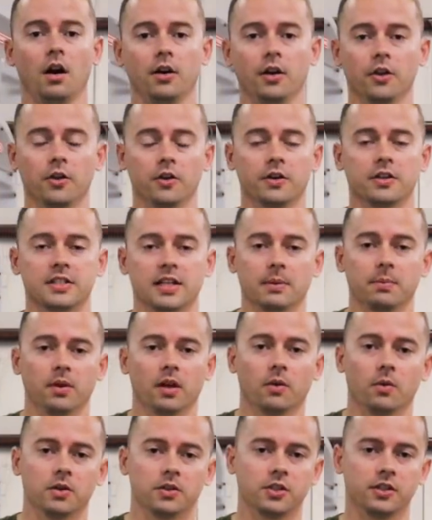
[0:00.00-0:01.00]
Another example
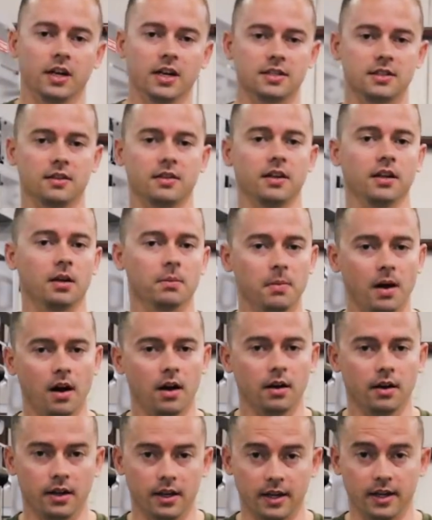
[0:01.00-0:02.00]
I want you guys to think
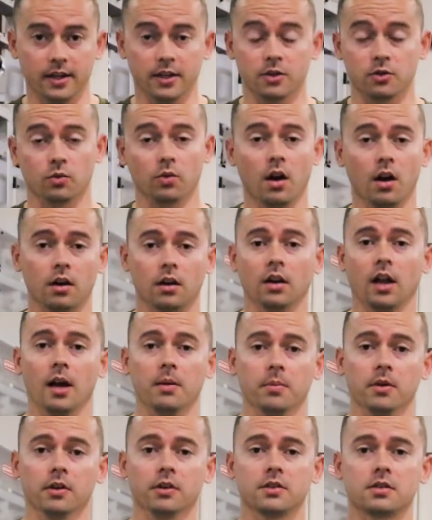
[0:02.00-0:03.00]
about is rock
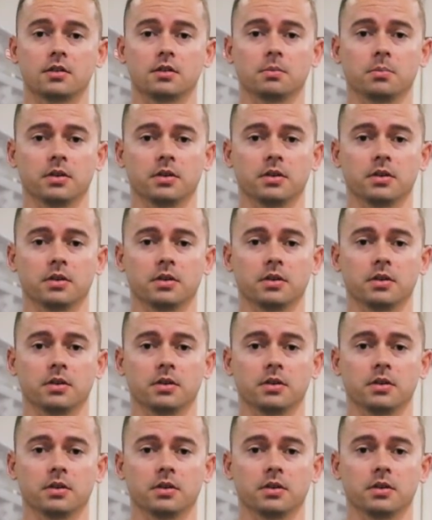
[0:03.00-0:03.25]
climbers.